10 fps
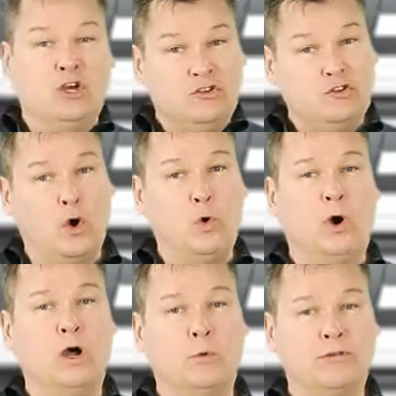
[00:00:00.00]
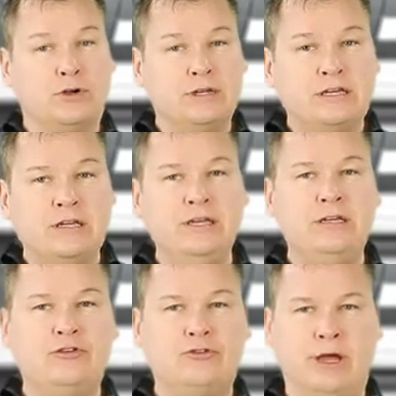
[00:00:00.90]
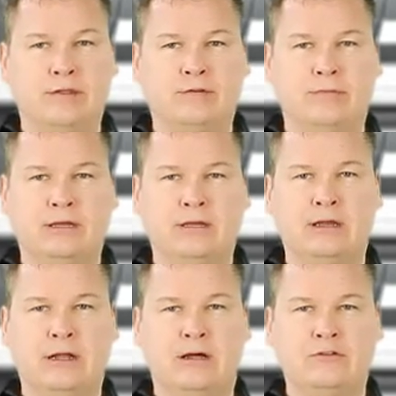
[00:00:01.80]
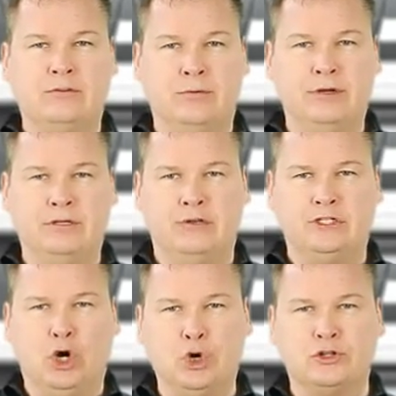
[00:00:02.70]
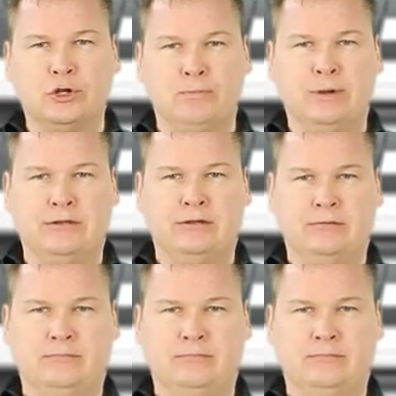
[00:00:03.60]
So, what are the key trends making cloud storage such a hot topic?